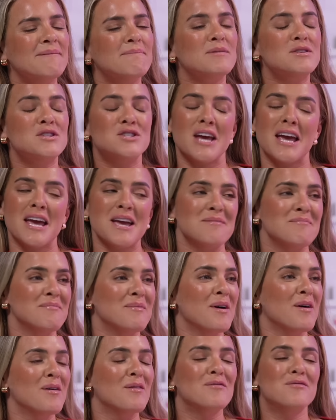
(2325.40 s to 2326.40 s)

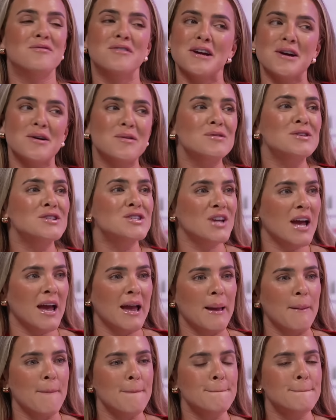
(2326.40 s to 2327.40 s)
Shame, real
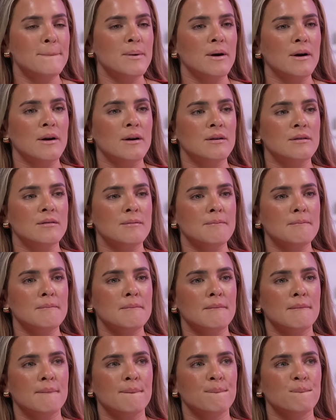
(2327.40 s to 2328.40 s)
shame, but
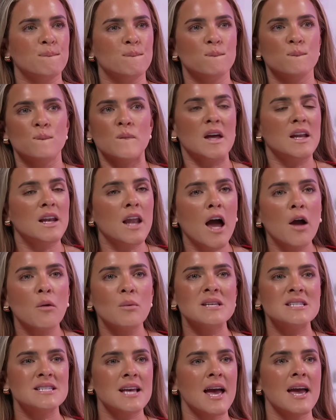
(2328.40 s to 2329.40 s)
like
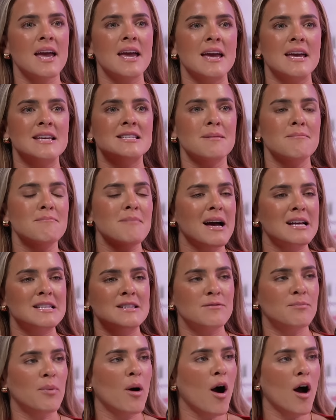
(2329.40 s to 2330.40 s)
we say, it's a
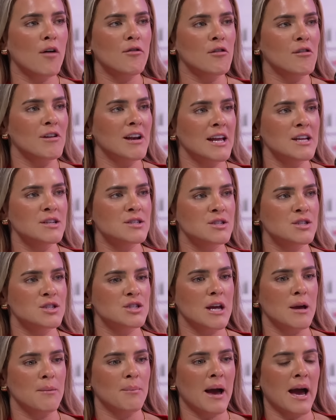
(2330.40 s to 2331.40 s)
massive part of a
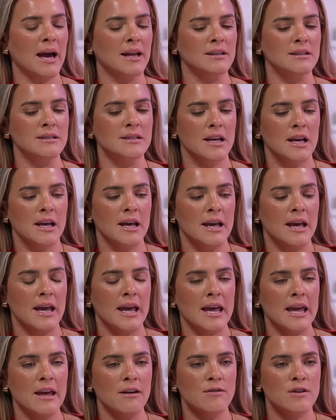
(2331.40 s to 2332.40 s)
relationship. And
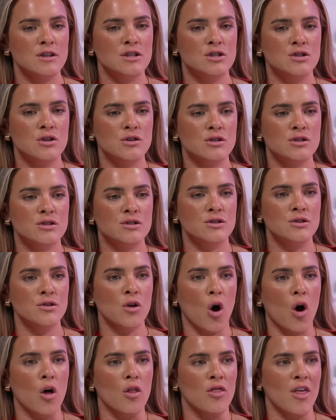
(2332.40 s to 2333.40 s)
if it's just
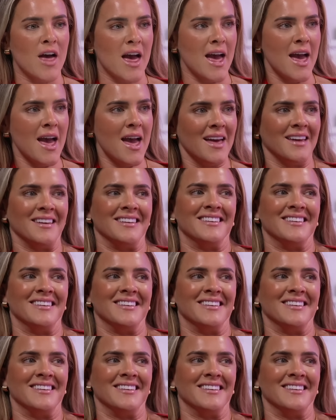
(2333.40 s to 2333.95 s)
not there,